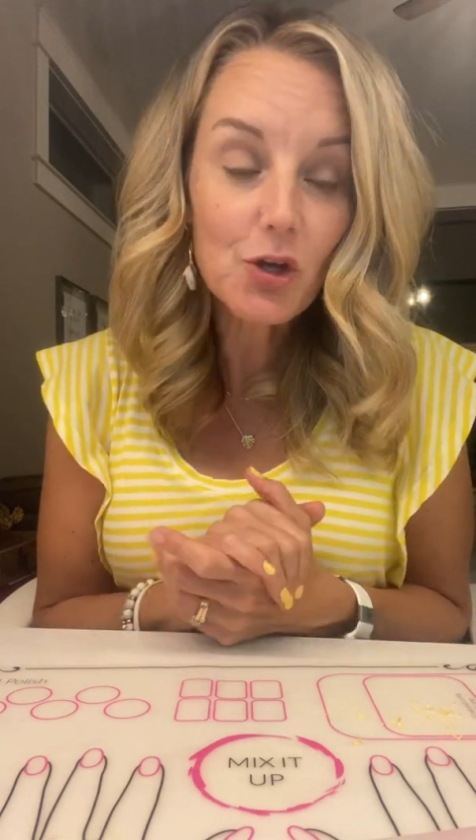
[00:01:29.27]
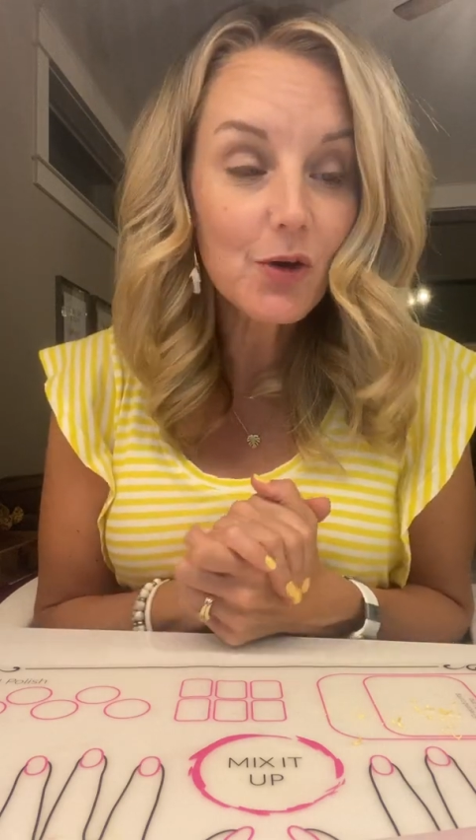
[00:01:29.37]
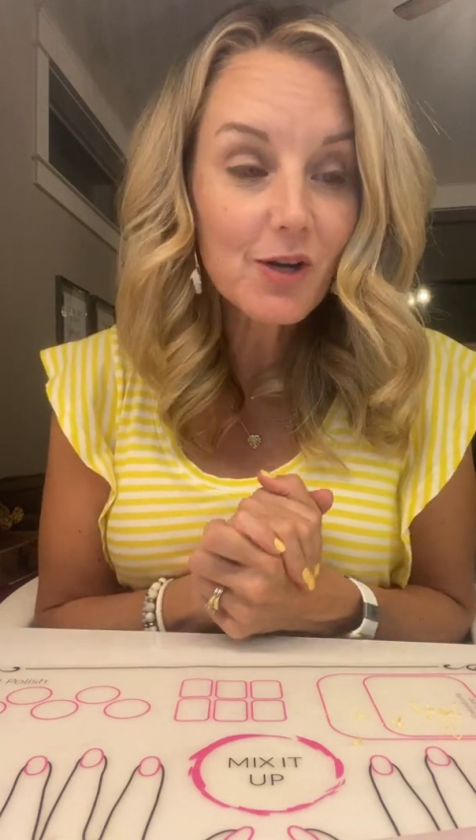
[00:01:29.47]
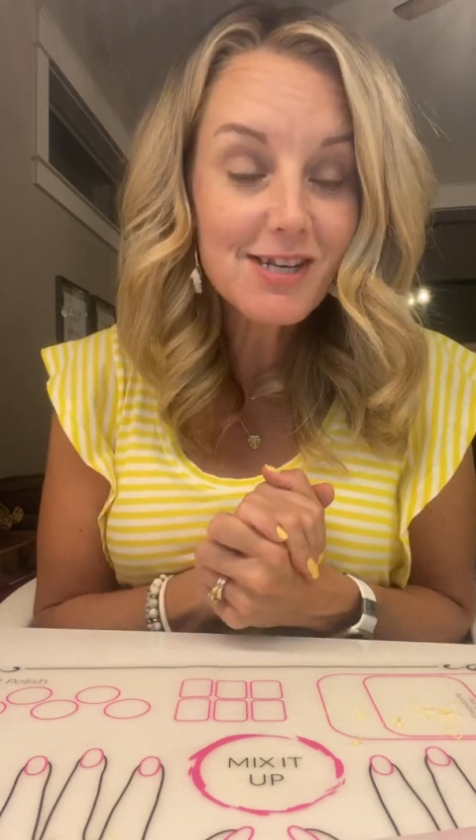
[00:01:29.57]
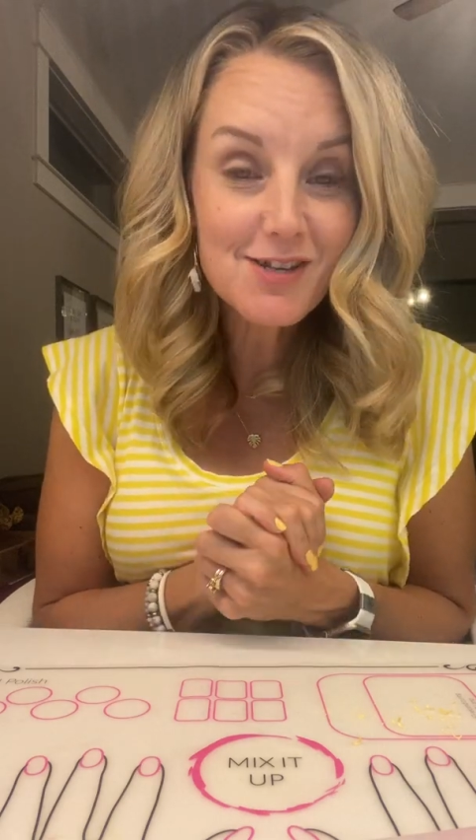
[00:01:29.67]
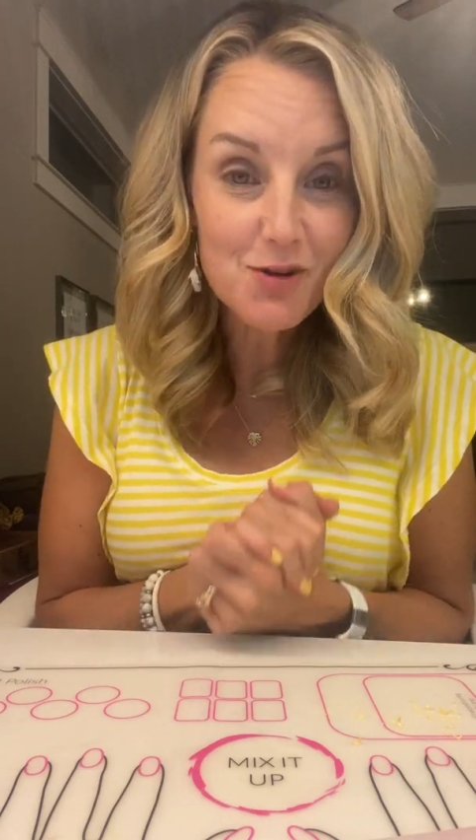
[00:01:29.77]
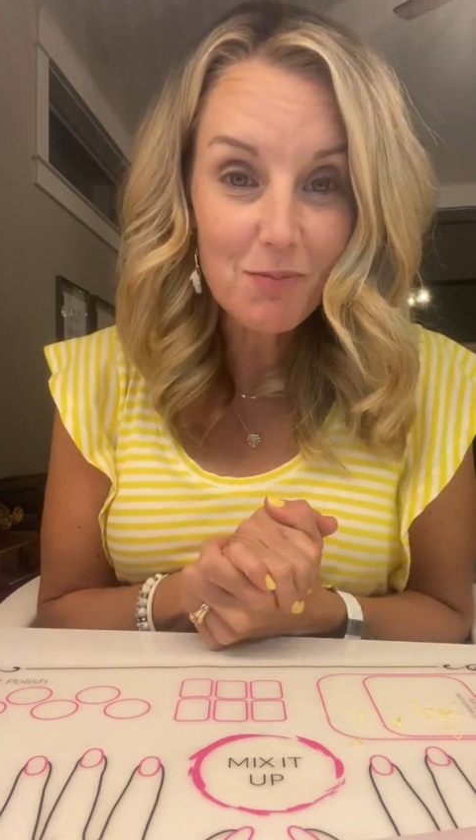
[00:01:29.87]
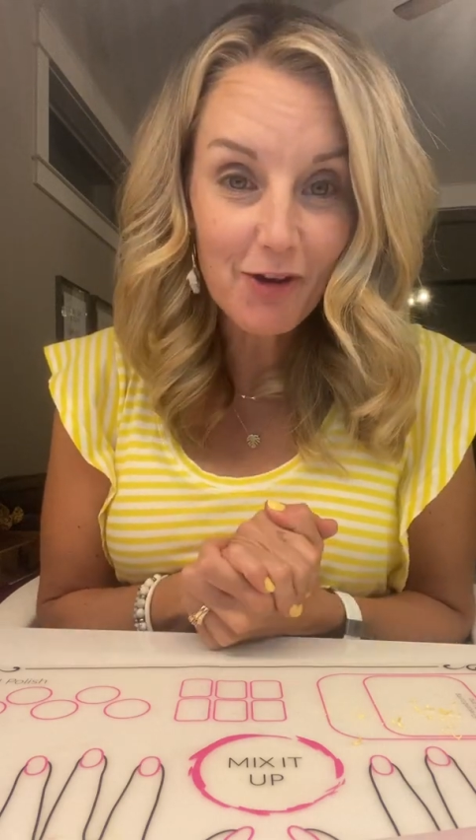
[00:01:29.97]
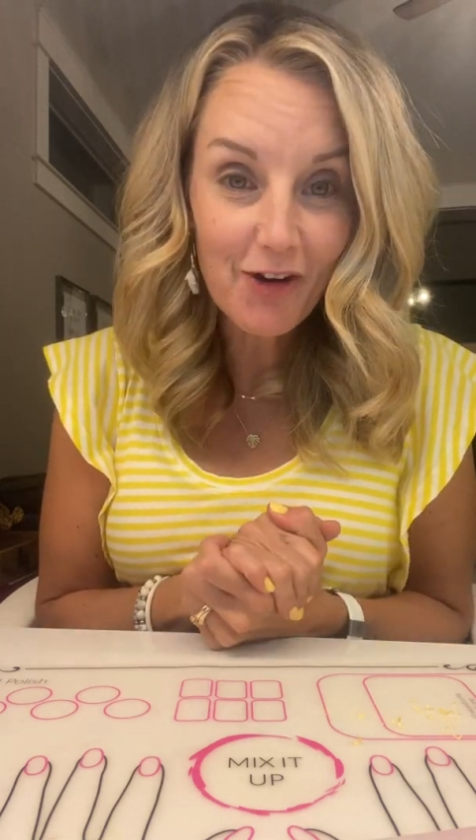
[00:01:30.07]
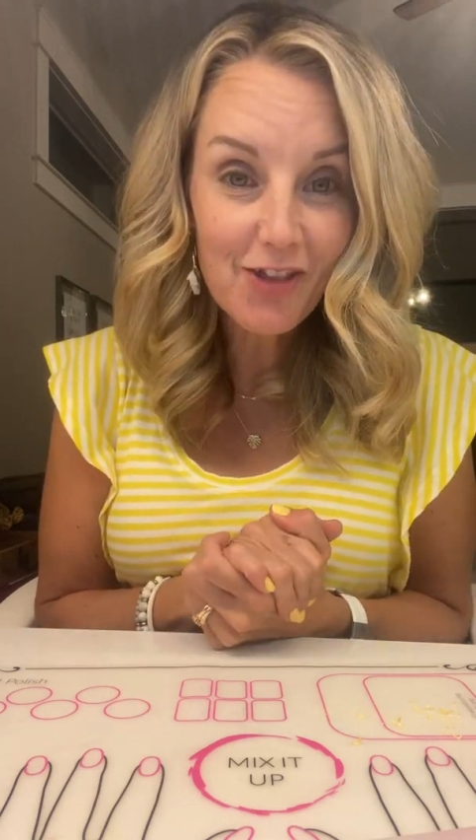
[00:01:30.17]
your
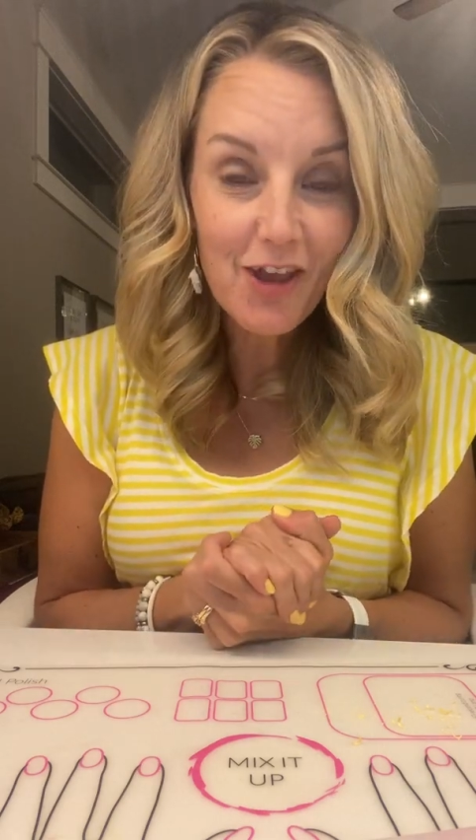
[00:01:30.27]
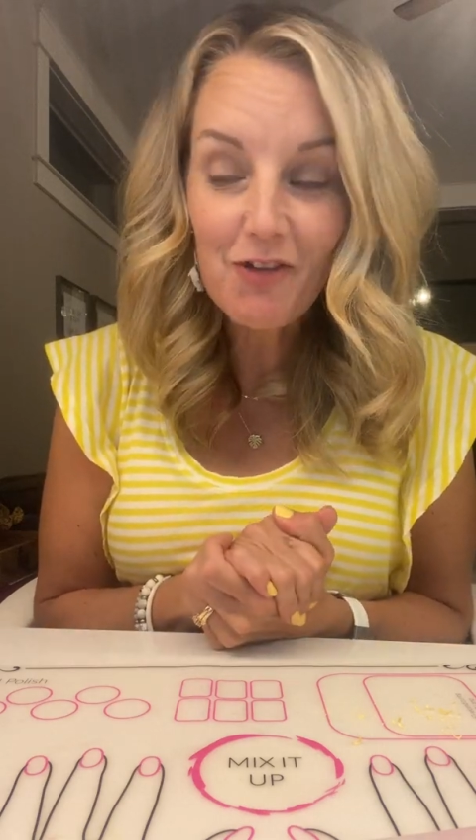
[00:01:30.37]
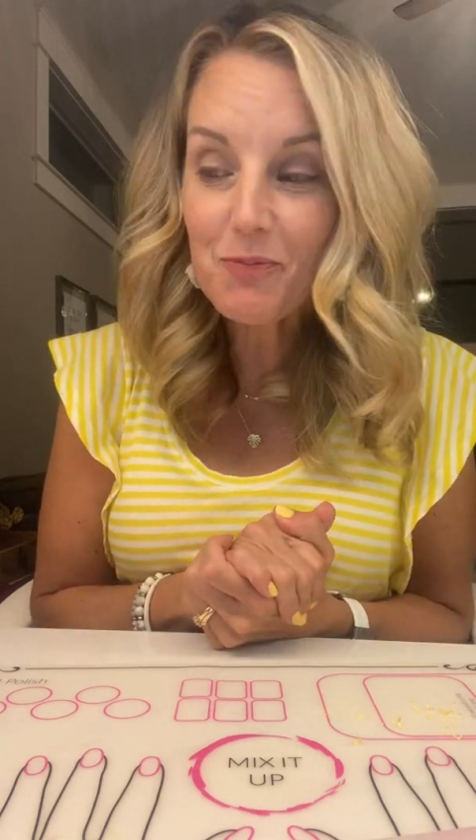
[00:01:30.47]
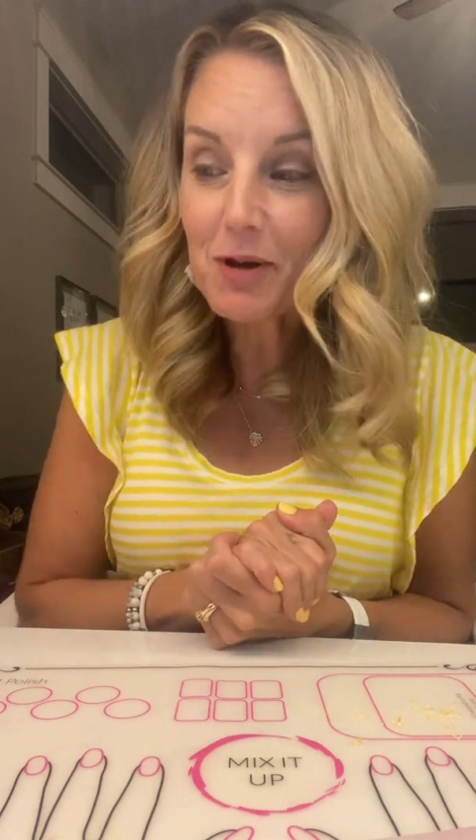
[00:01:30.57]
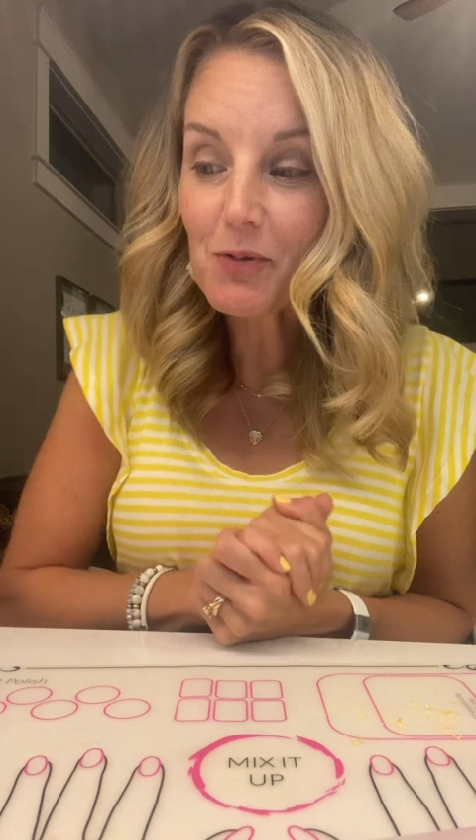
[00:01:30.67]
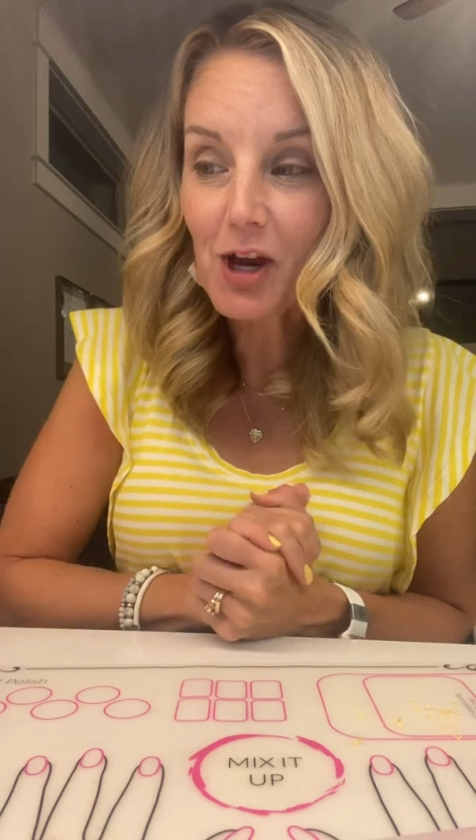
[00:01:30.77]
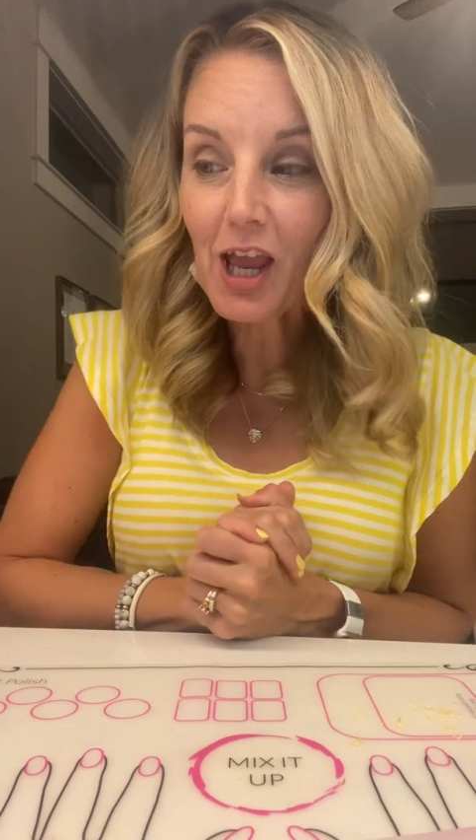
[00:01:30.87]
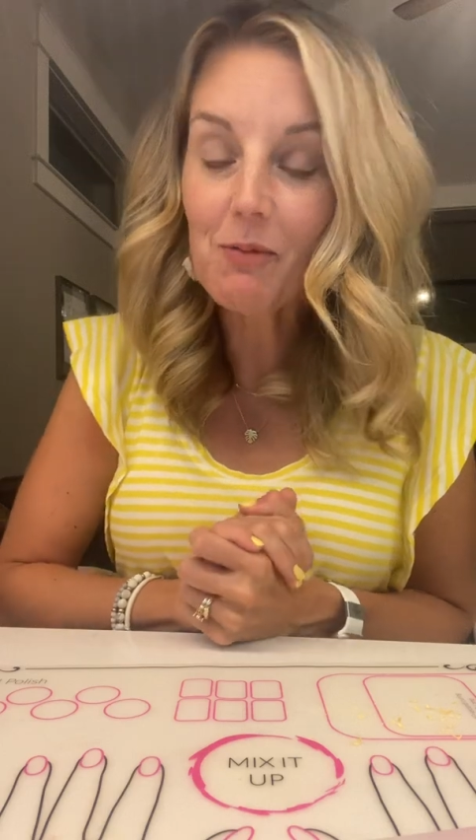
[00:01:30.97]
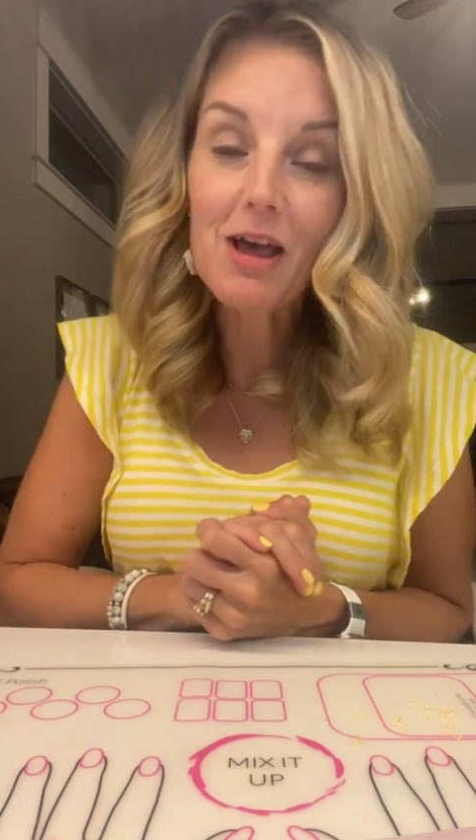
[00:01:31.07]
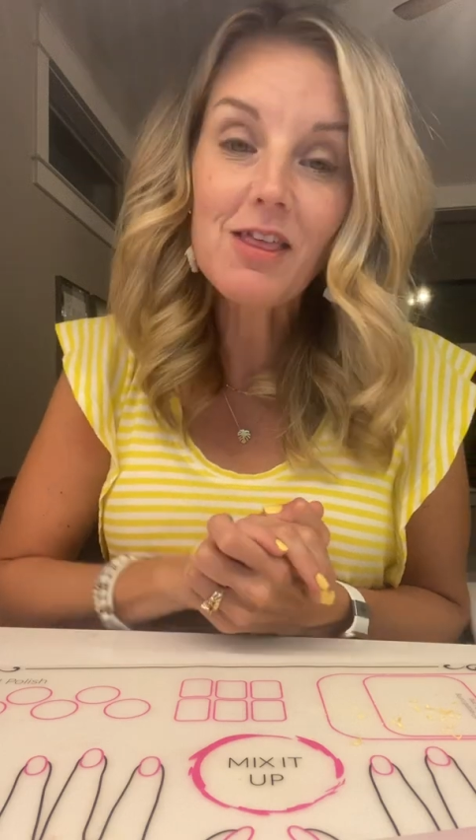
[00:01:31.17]
distributor that you've been
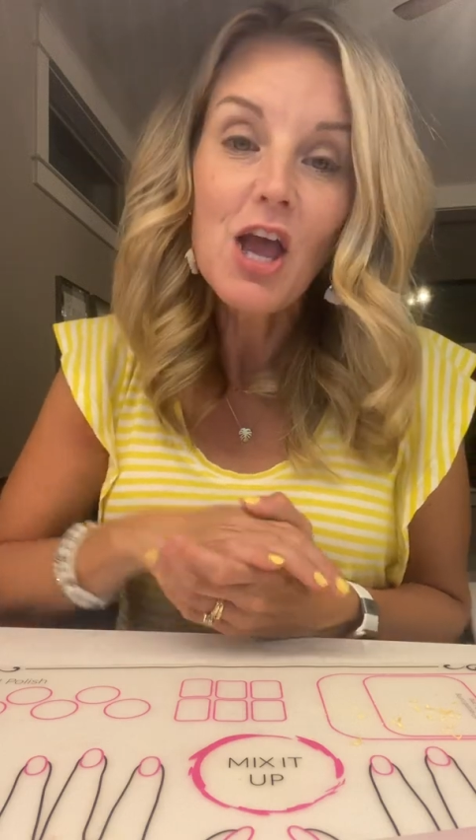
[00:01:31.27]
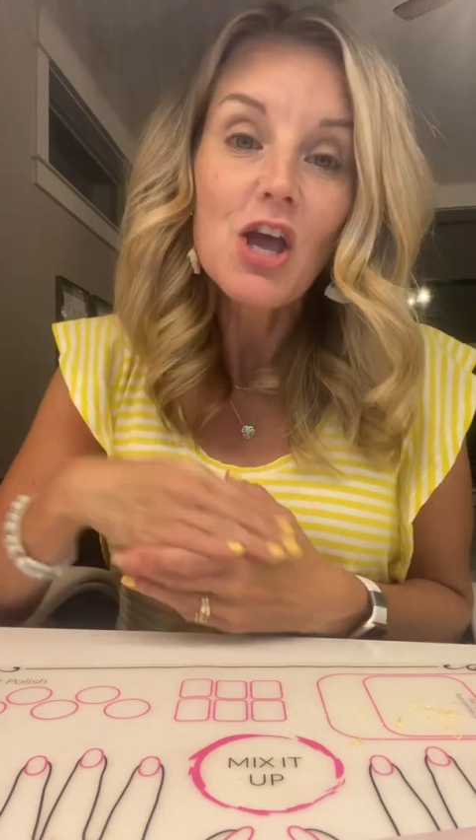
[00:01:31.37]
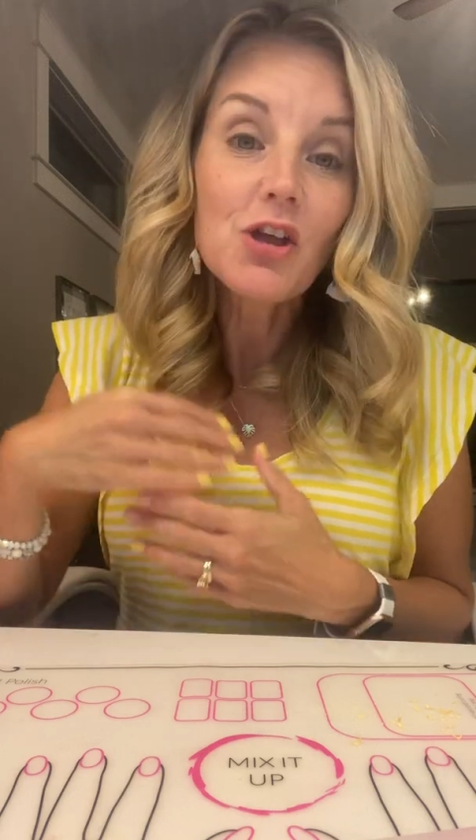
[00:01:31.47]
working with,